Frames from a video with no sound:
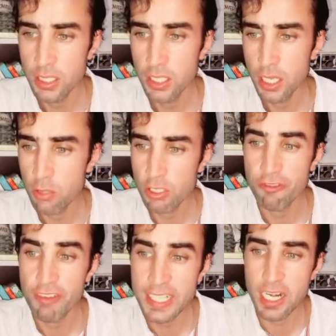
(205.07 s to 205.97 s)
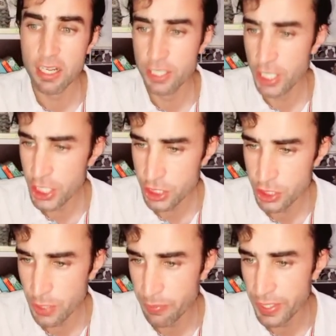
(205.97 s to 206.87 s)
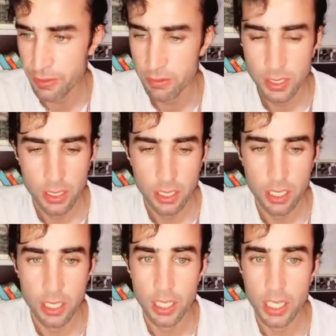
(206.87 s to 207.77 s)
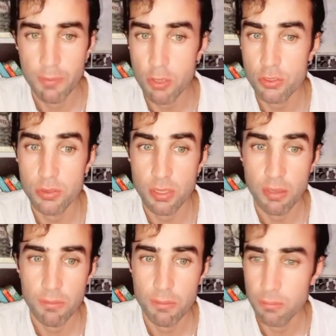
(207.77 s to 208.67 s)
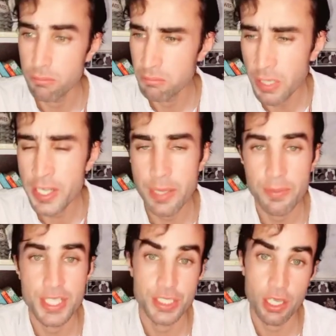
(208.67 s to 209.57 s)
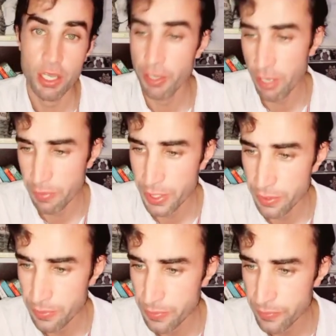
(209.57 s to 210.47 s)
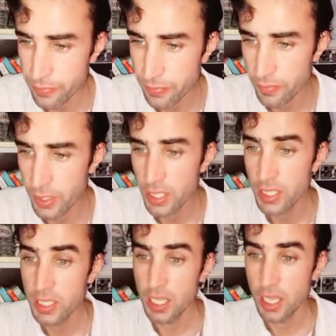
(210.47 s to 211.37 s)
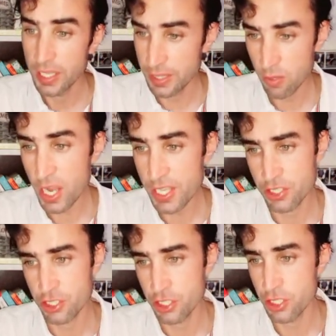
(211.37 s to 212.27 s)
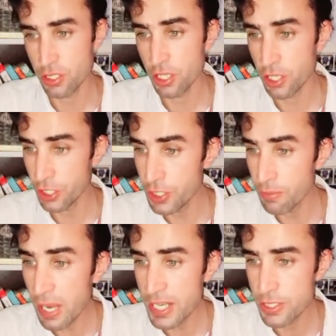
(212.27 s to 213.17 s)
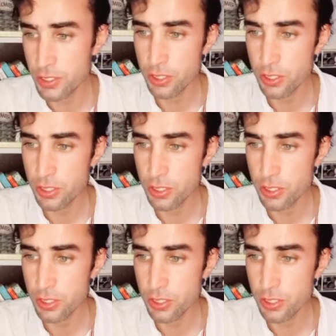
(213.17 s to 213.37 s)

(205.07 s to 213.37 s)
out of wedlock relationship and about Mariam is a harami. Otherwise, he might